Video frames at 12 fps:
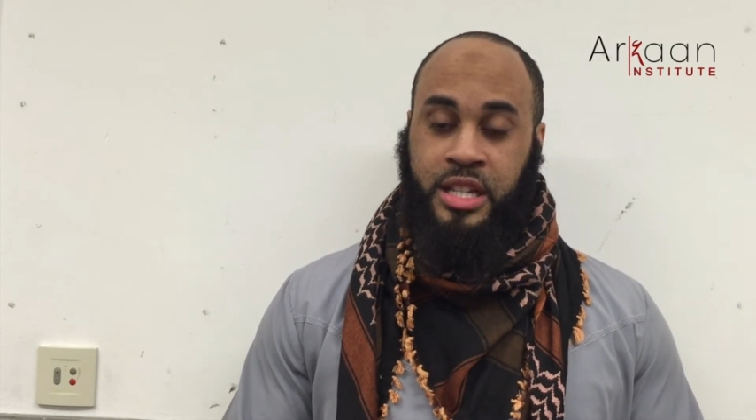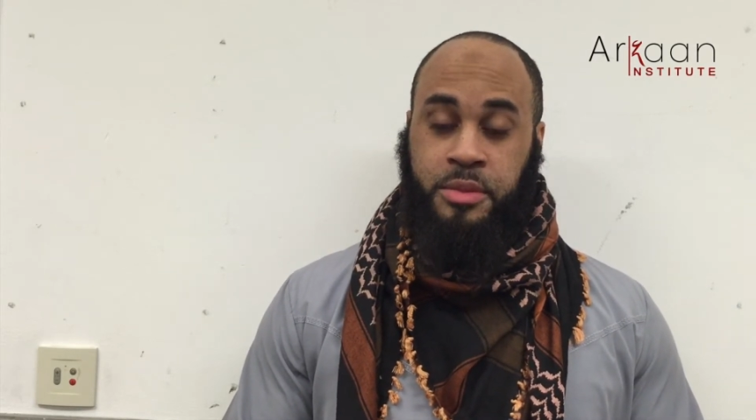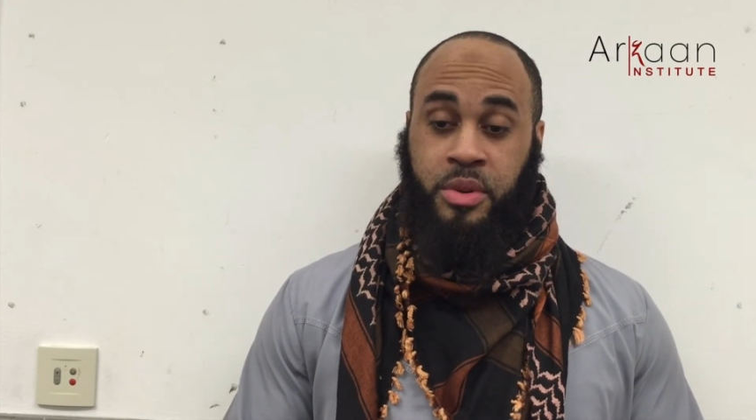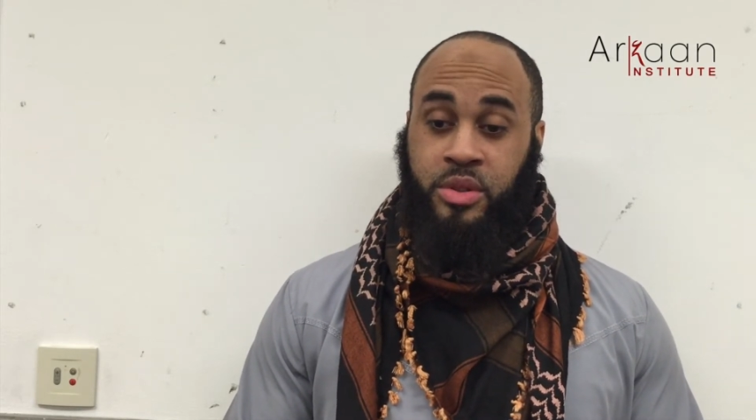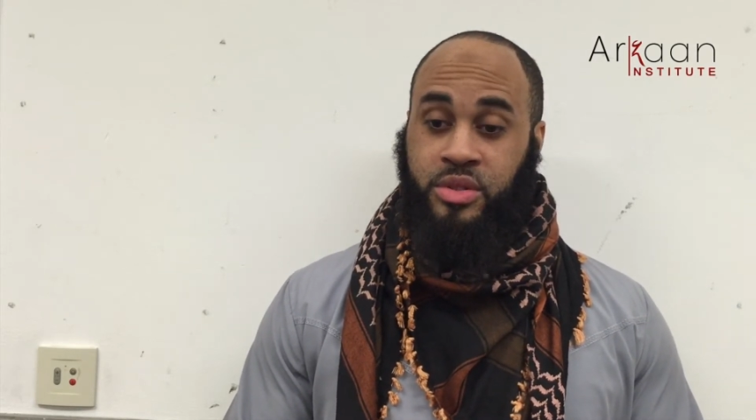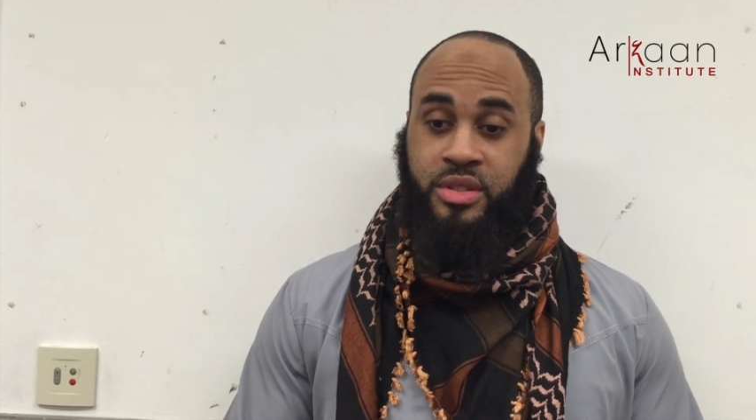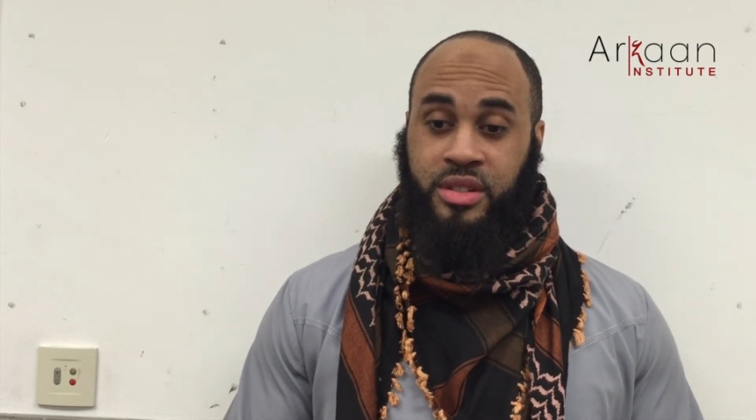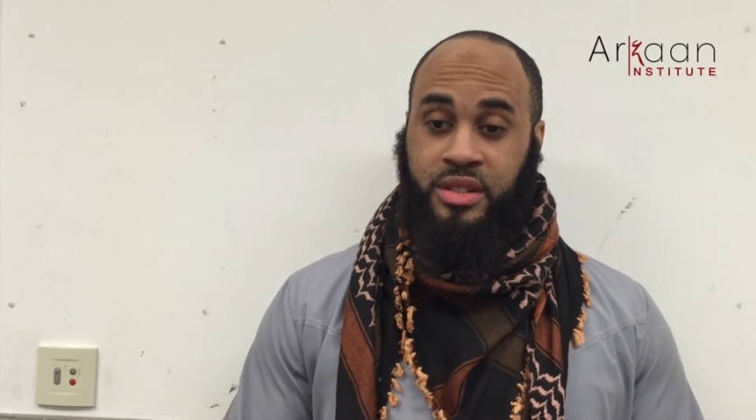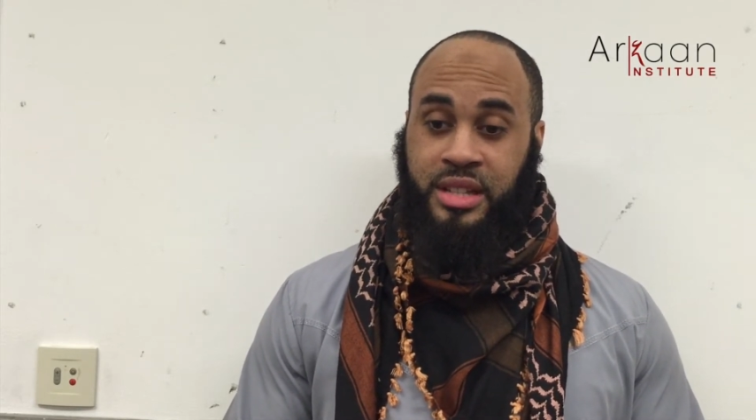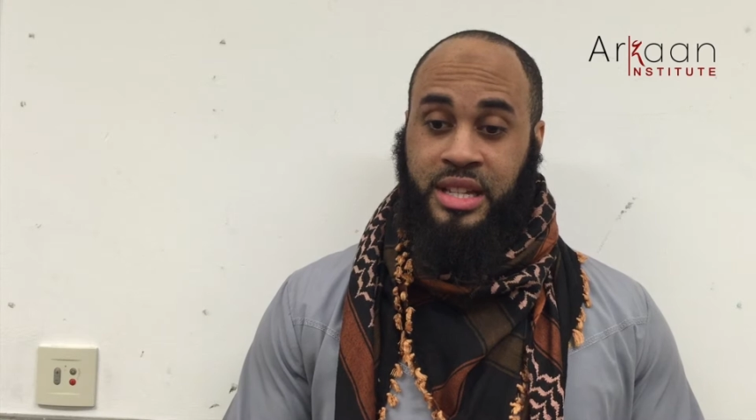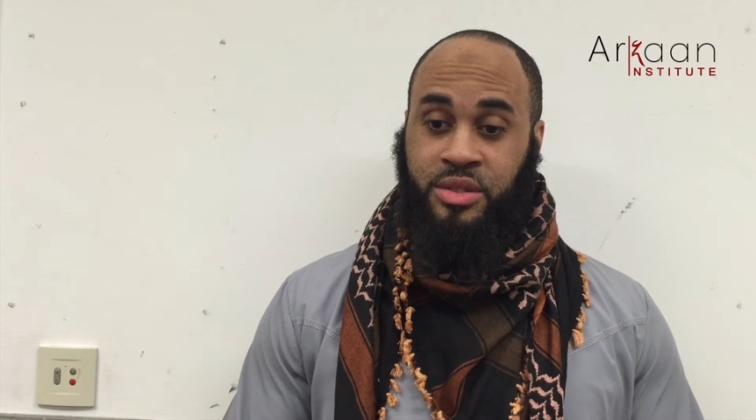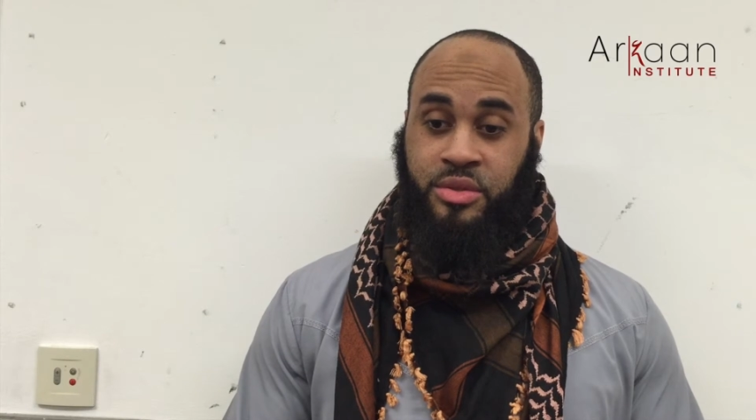suppose
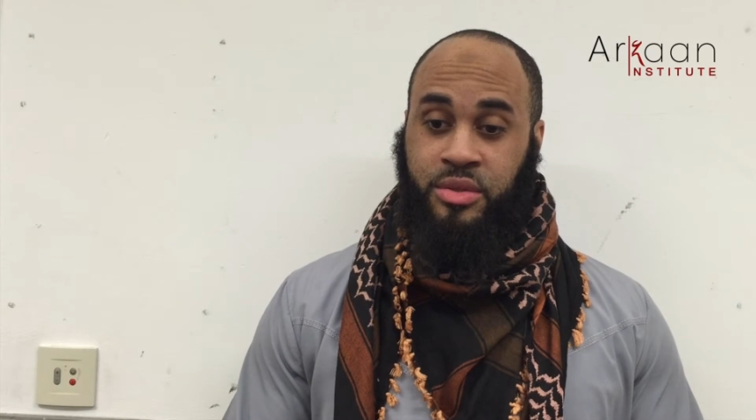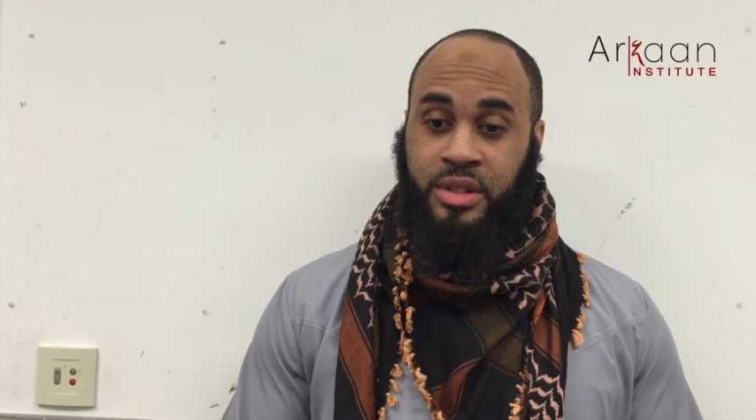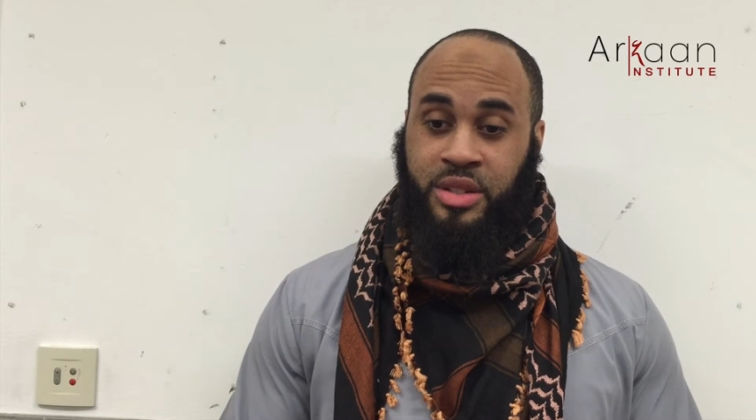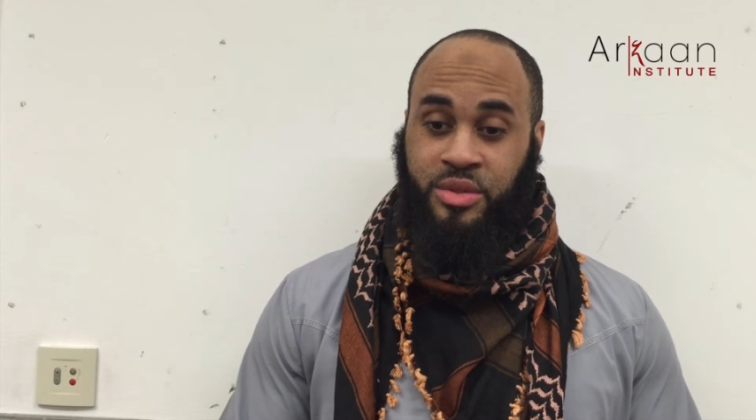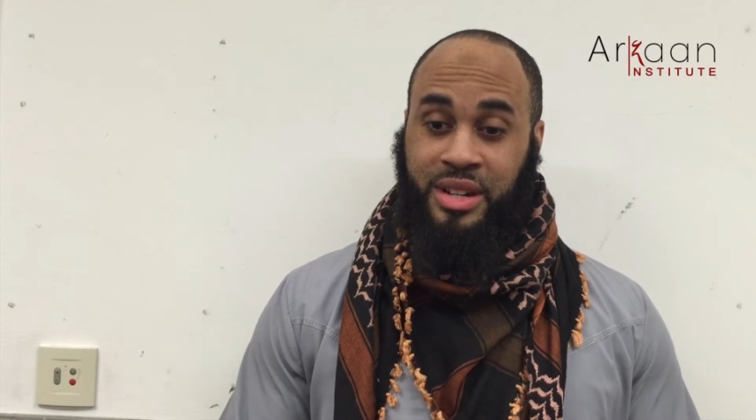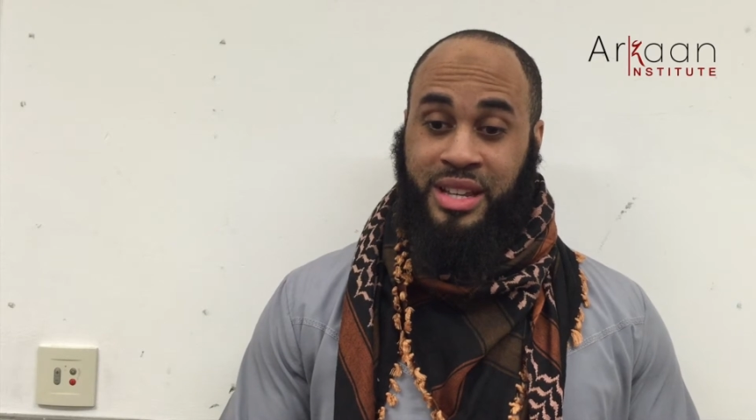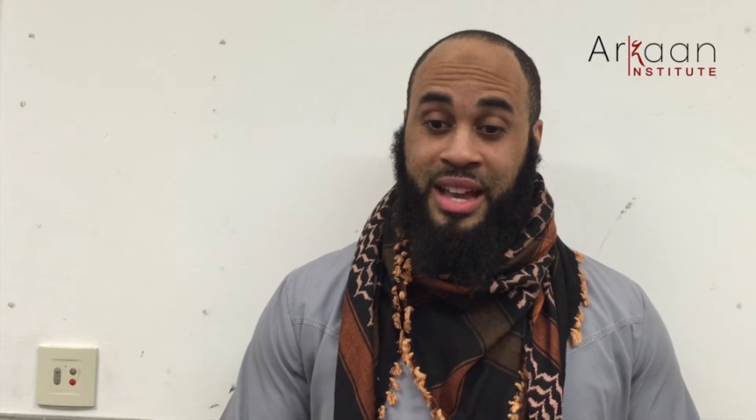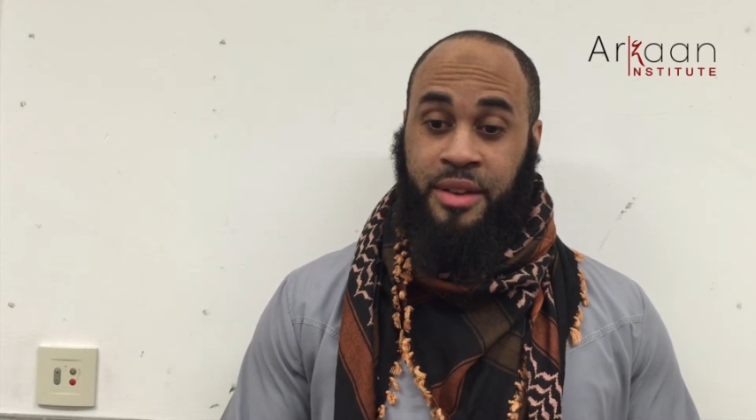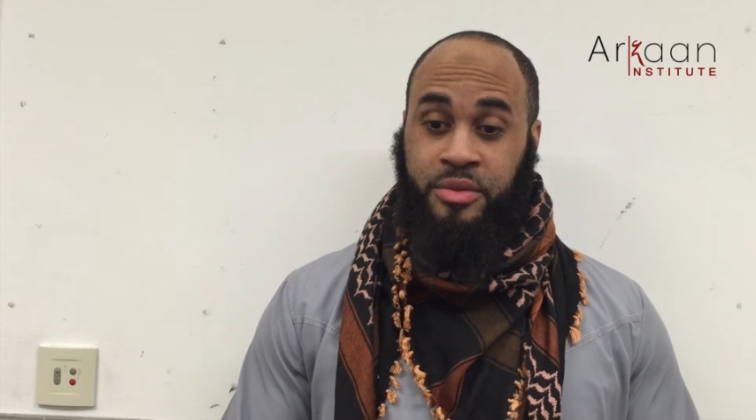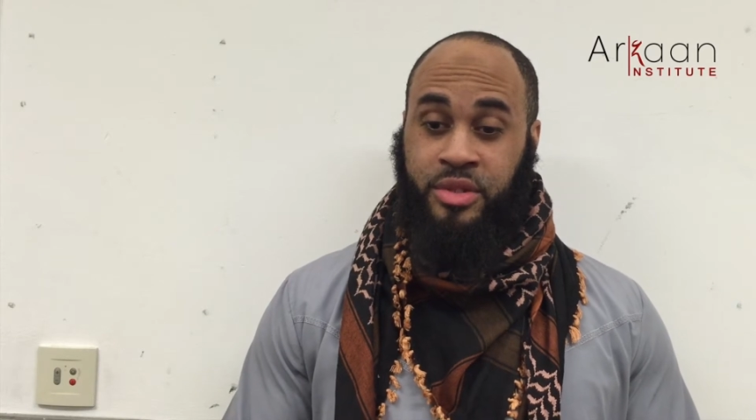that's really it.